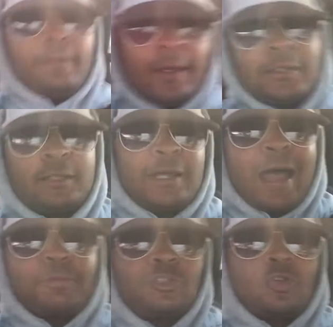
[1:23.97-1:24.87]
is a
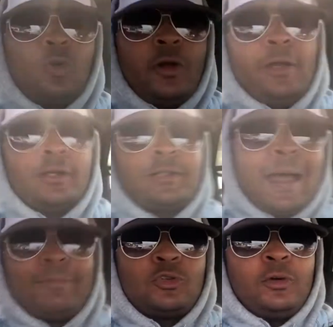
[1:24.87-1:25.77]
top story and
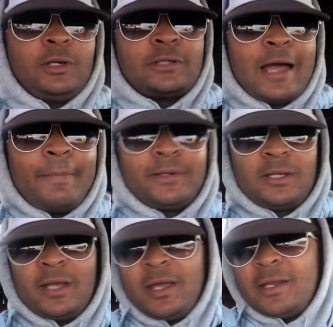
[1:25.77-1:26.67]
top trending topic
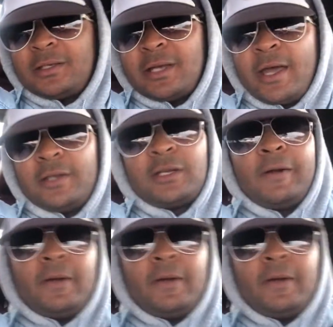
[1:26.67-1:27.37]
today that says